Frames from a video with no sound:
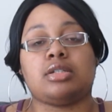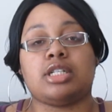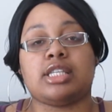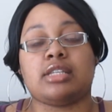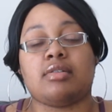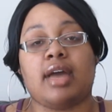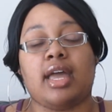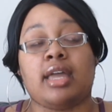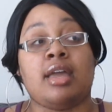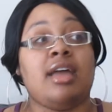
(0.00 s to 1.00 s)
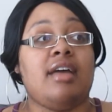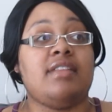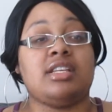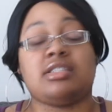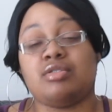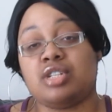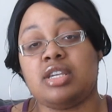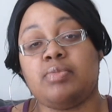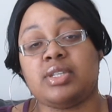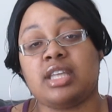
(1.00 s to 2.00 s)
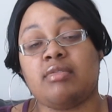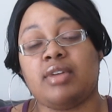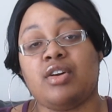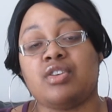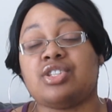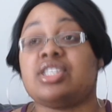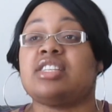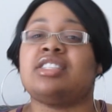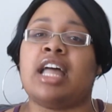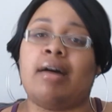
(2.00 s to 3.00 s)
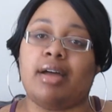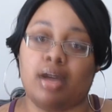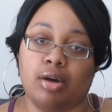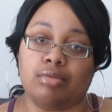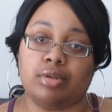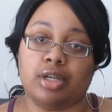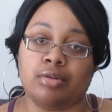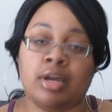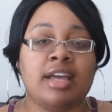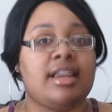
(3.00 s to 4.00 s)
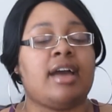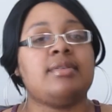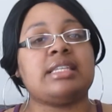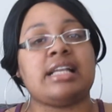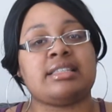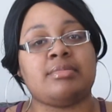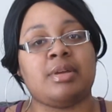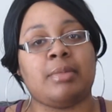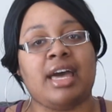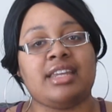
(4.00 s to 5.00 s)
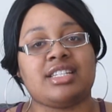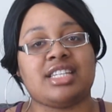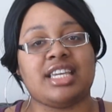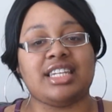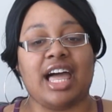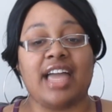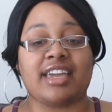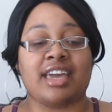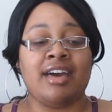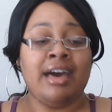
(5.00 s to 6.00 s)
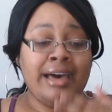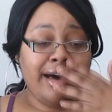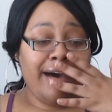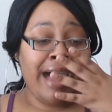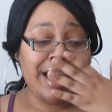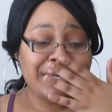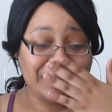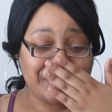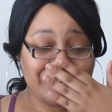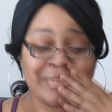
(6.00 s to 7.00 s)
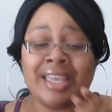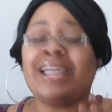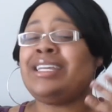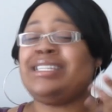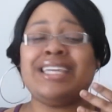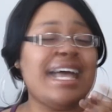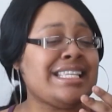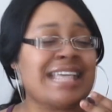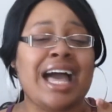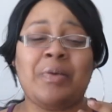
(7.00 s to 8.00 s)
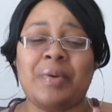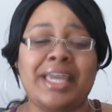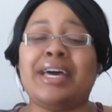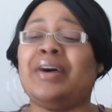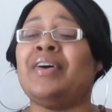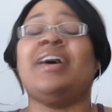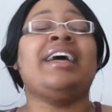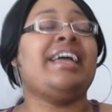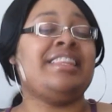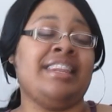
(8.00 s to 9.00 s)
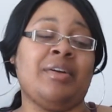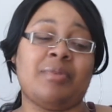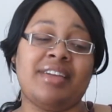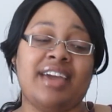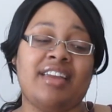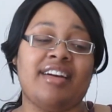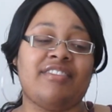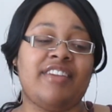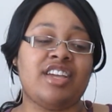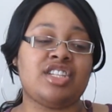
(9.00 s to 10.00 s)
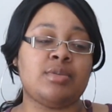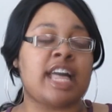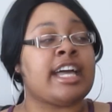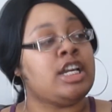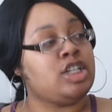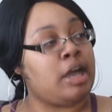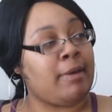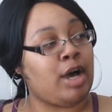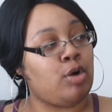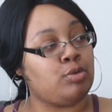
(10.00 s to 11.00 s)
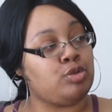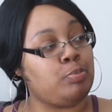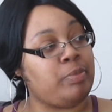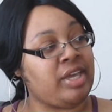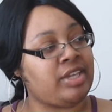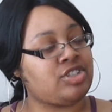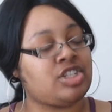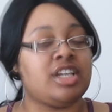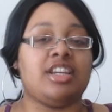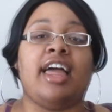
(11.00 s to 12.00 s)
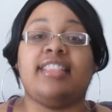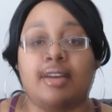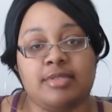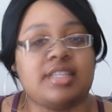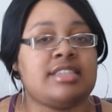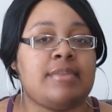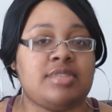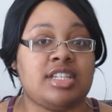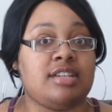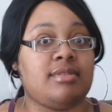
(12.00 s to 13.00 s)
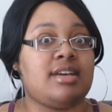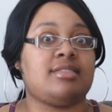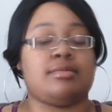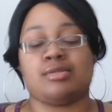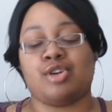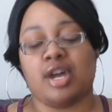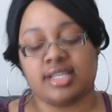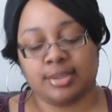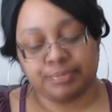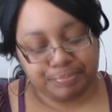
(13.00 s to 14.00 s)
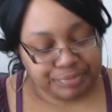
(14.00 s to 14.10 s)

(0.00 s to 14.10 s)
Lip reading: She says, okay. And then as soon as she puts that ring on, she says, now I own you. Like, it was like some demonic shit, like, yes, I will. And then the ring got on her finger. She was like, no, I own you, bitch. Like, that was the type of shit it was. It was real crazy.